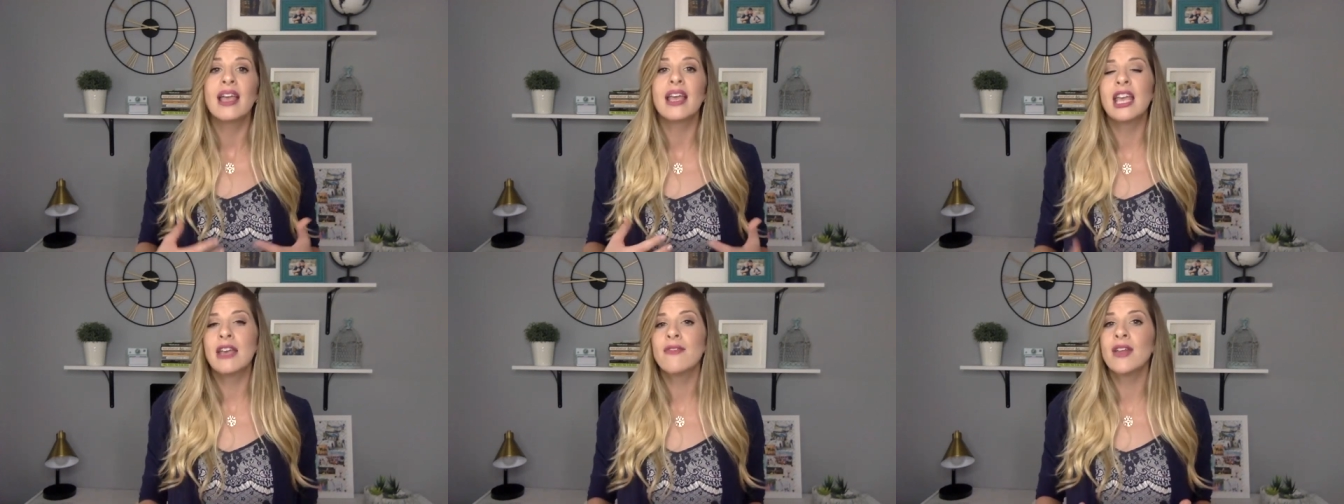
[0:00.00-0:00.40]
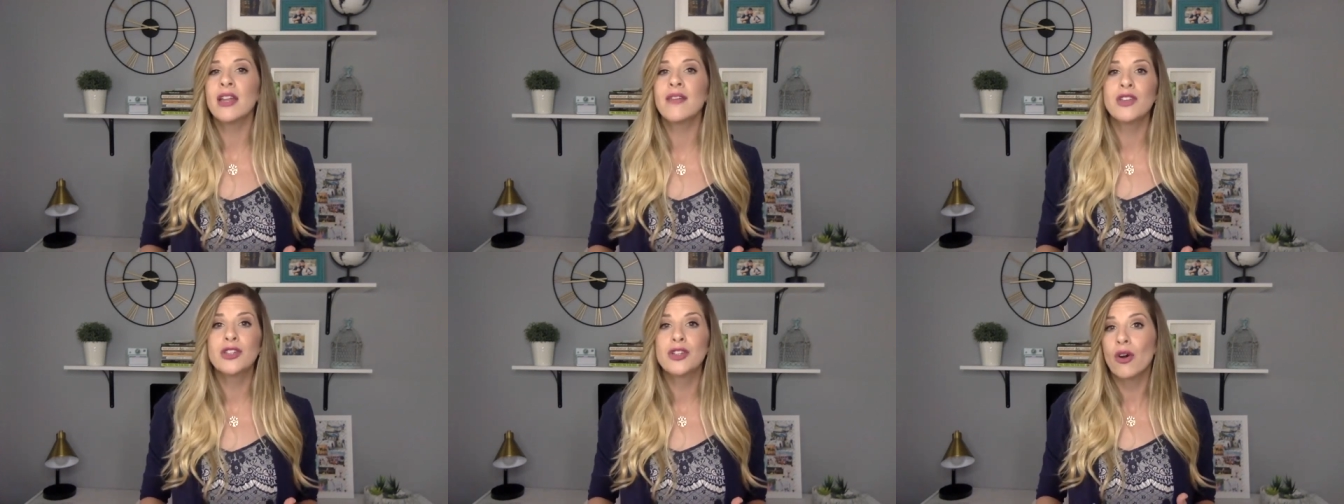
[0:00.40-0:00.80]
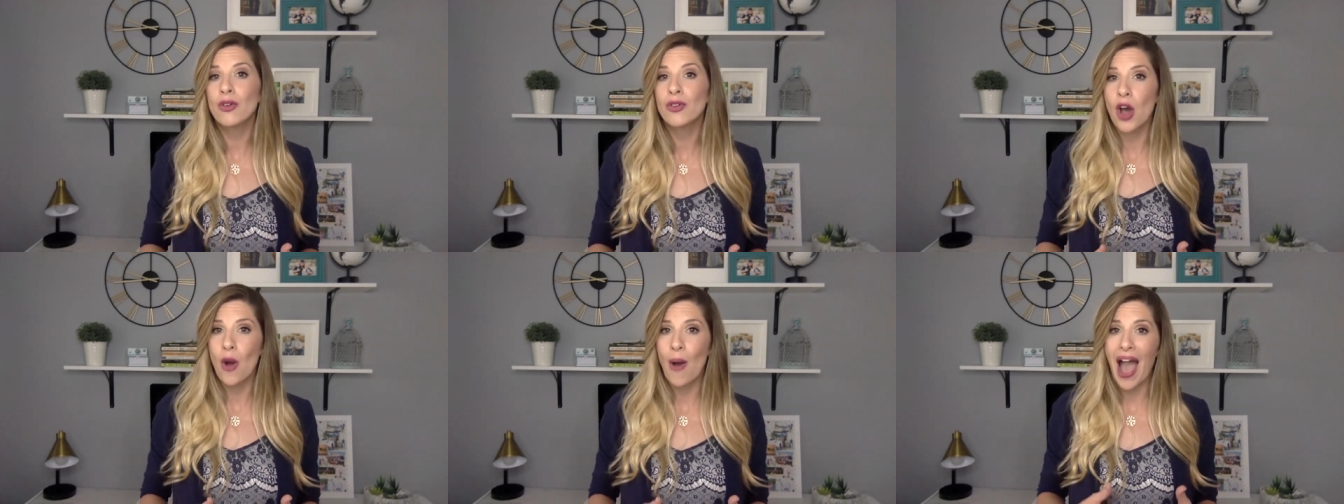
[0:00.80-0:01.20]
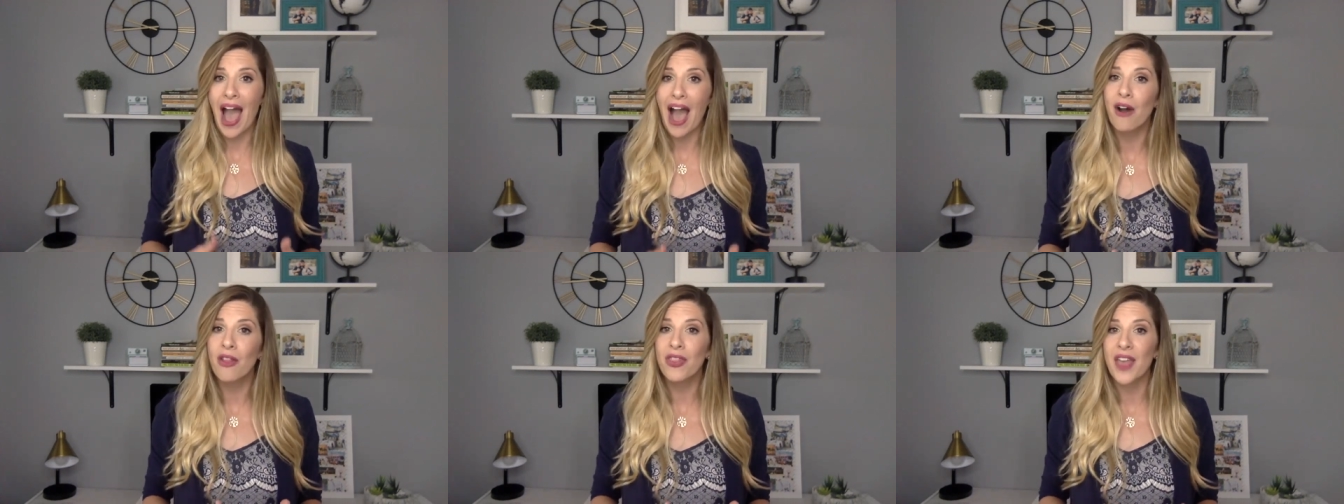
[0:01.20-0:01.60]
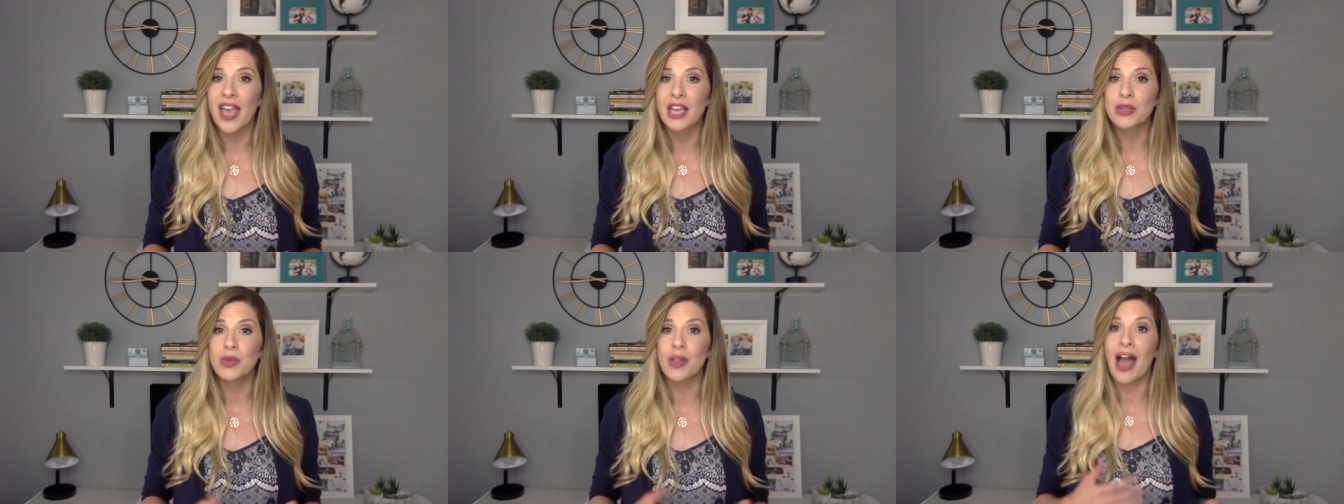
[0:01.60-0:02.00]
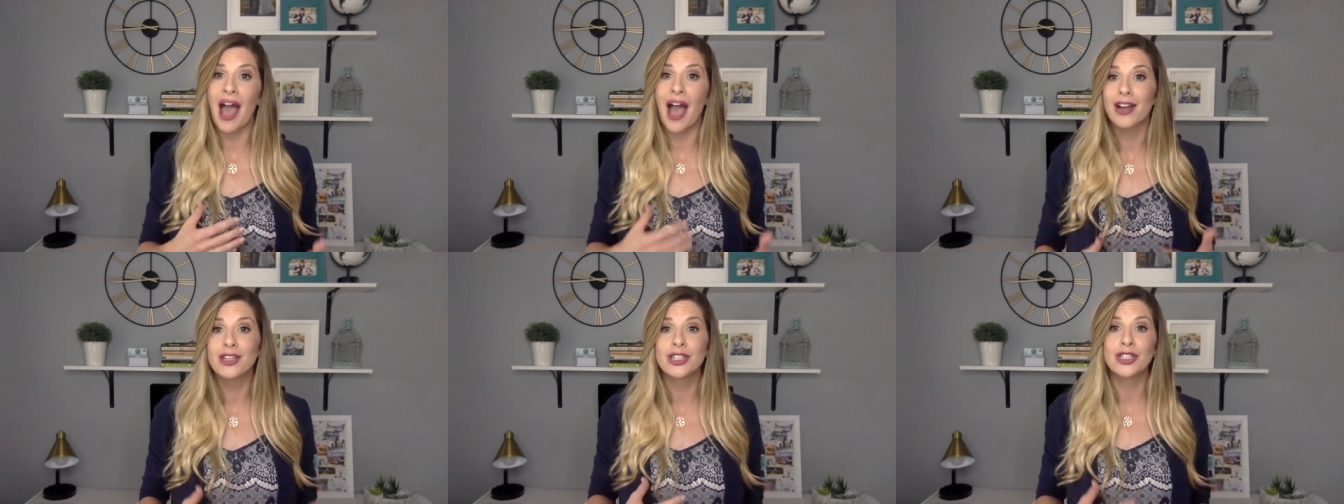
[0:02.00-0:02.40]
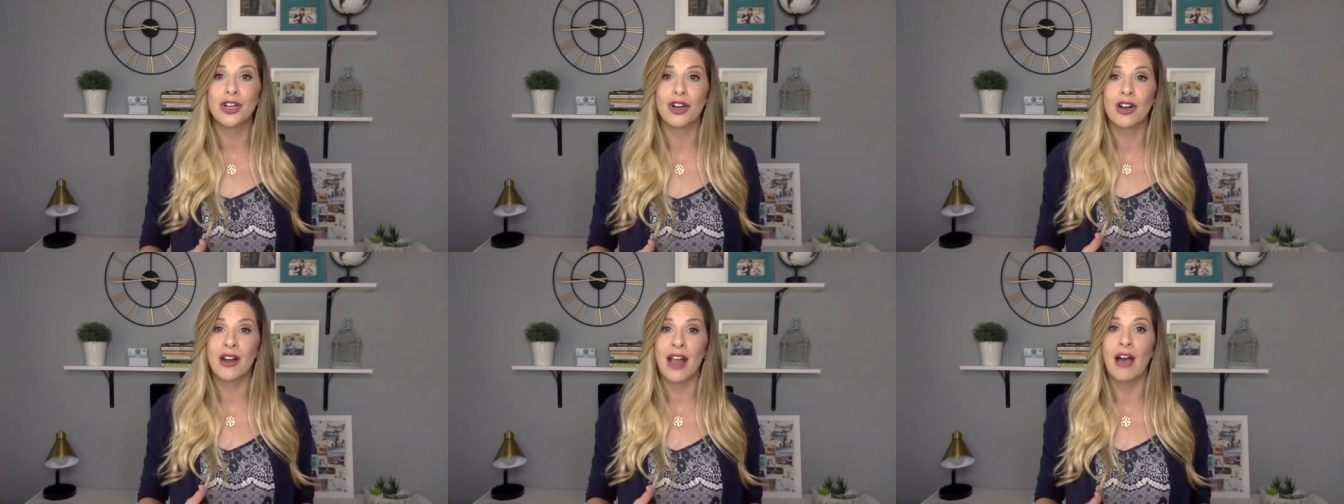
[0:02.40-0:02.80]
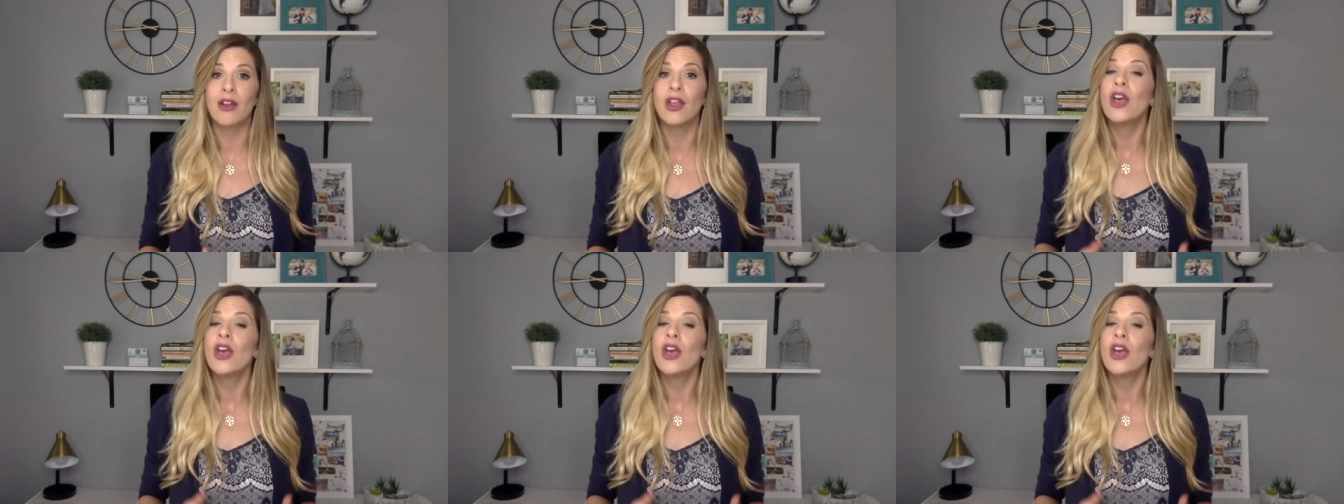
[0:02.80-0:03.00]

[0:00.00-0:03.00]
even if you don't know how things will actually turn out.